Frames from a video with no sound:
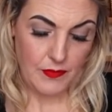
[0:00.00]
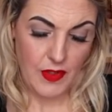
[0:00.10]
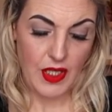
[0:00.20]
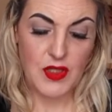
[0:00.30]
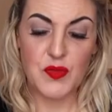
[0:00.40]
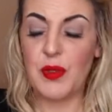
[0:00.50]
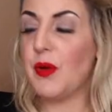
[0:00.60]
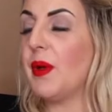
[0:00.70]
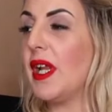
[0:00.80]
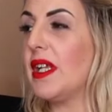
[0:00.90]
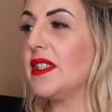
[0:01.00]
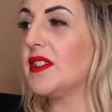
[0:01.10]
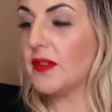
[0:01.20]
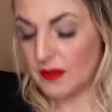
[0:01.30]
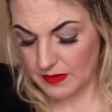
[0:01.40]
Okay, Spirit, what
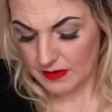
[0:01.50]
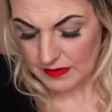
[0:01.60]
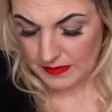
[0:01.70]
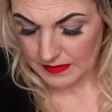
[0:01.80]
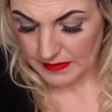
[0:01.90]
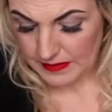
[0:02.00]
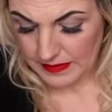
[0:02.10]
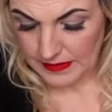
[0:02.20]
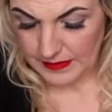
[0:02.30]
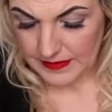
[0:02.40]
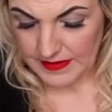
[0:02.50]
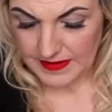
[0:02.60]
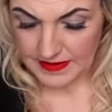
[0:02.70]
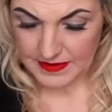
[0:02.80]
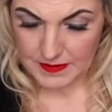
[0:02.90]
else?
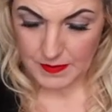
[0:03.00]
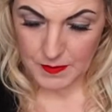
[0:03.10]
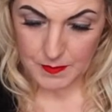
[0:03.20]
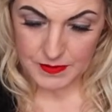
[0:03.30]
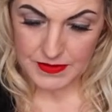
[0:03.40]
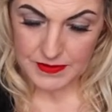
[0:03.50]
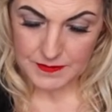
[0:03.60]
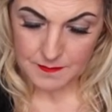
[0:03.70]
Six of Cups.